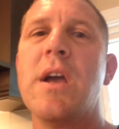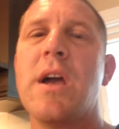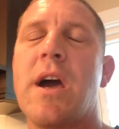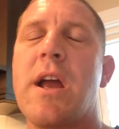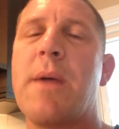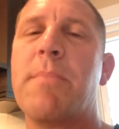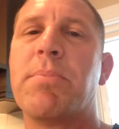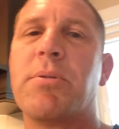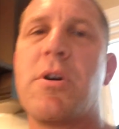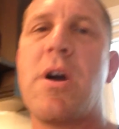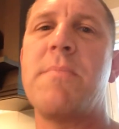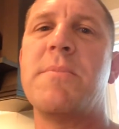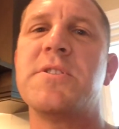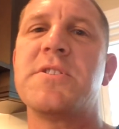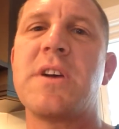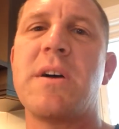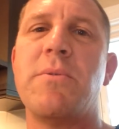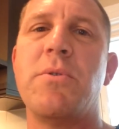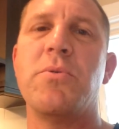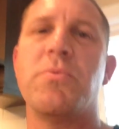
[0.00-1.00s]
And I
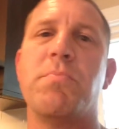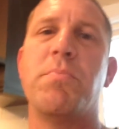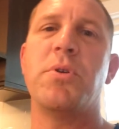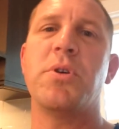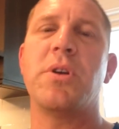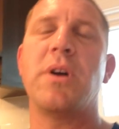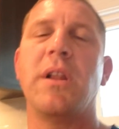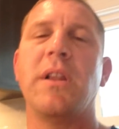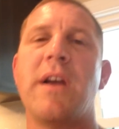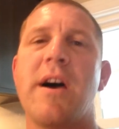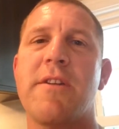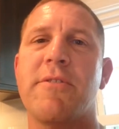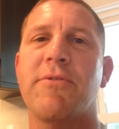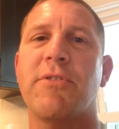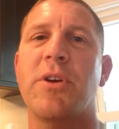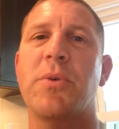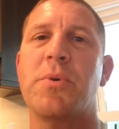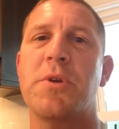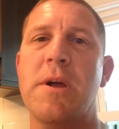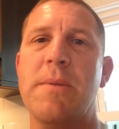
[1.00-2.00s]
promise I will put a lot of
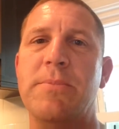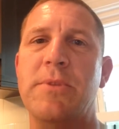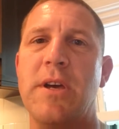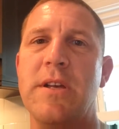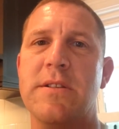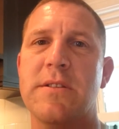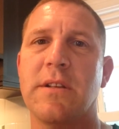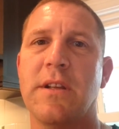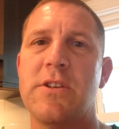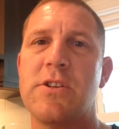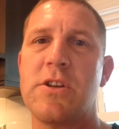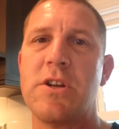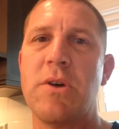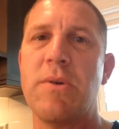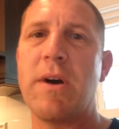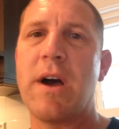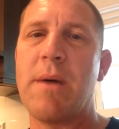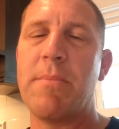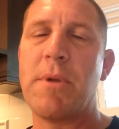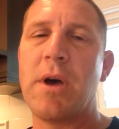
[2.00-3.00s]
frequent updates to let you
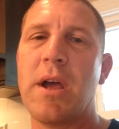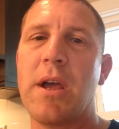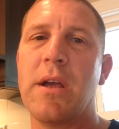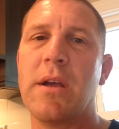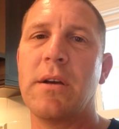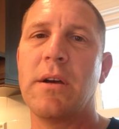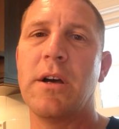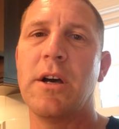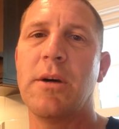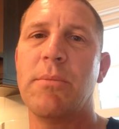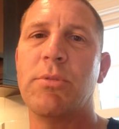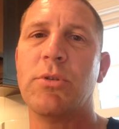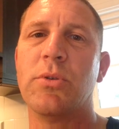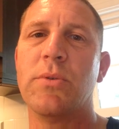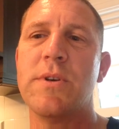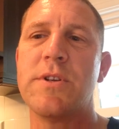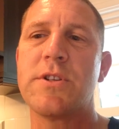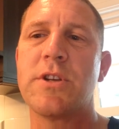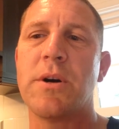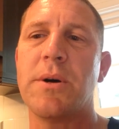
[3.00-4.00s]
know how my uh,
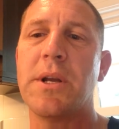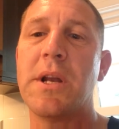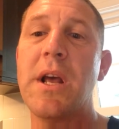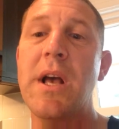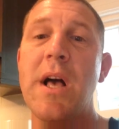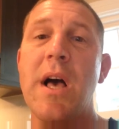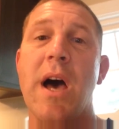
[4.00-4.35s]
is going.